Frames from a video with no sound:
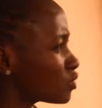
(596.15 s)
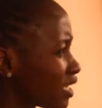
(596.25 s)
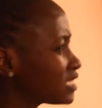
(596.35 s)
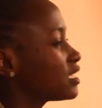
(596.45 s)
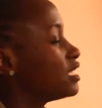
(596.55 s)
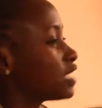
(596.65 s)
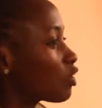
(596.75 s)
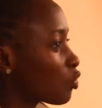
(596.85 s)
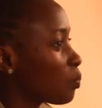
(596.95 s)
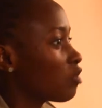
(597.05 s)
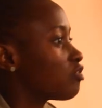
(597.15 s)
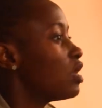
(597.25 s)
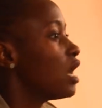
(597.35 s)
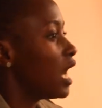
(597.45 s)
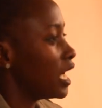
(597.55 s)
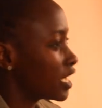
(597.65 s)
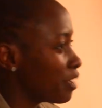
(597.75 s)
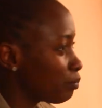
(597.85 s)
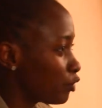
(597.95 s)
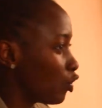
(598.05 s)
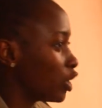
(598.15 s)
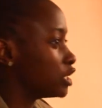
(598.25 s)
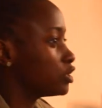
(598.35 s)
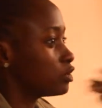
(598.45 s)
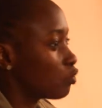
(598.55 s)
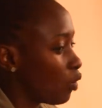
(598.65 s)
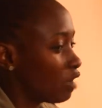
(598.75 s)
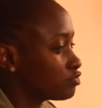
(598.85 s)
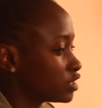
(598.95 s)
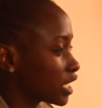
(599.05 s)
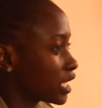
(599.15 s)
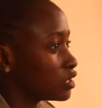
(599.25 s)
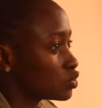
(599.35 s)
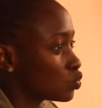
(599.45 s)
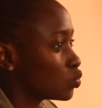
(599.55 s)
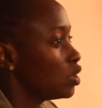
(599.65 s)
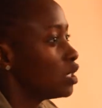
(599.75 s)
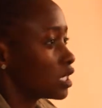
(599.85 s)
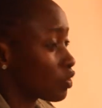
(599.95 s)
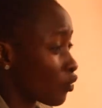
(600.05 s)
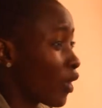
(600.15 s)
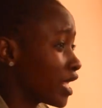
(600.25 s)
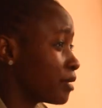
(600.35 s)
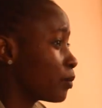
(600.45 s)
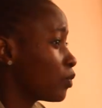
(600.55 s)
Whereas there is a group of unemployed who are taken to crime,